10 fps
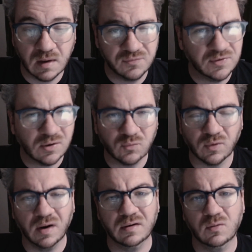If you could
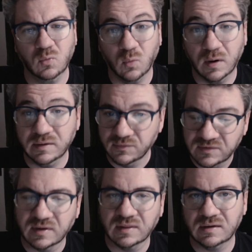run one
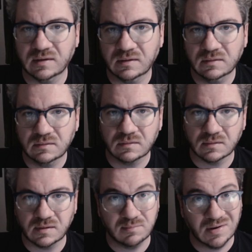utility
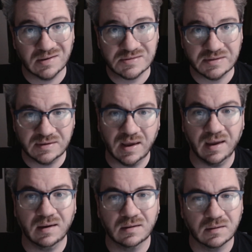30 minutes a
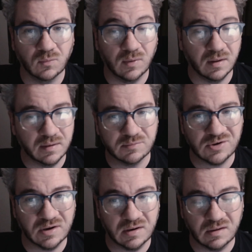day while aim
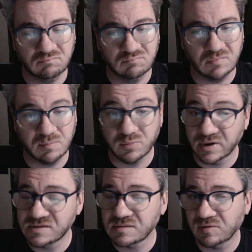training and
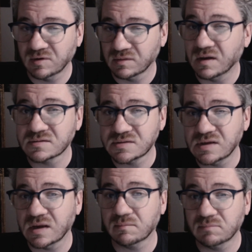break some of your
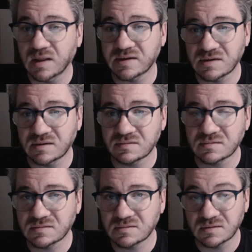long-standing
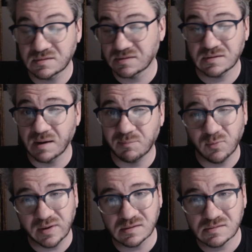plateaus in just a
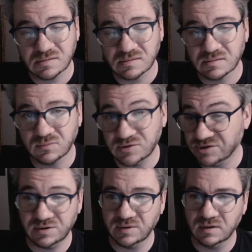couple weeks,
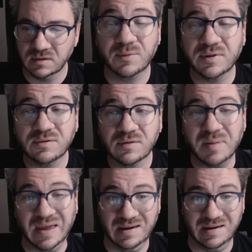would you do it? I went through
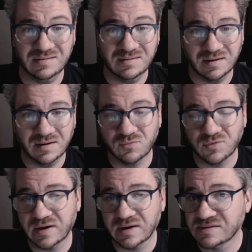the pain
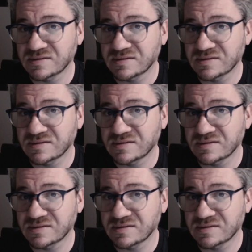of running a